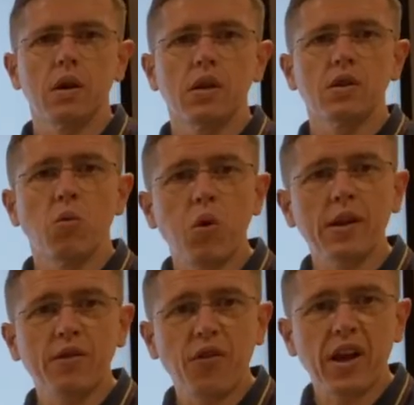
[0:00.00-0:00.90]
The
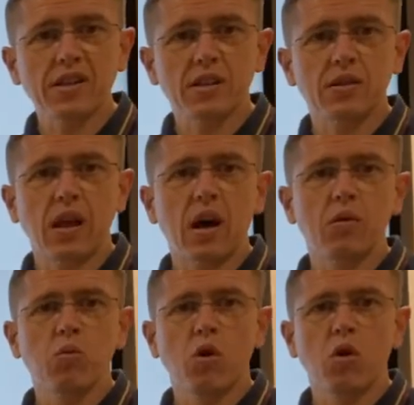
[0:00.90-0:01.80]
weight vest that I
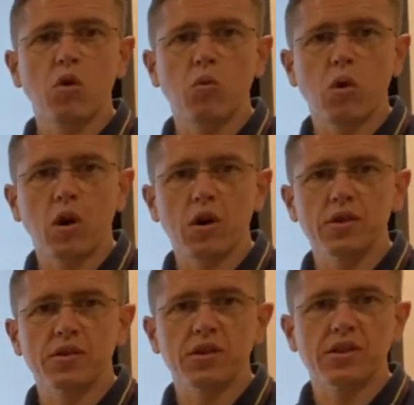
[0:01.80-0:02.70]
wore was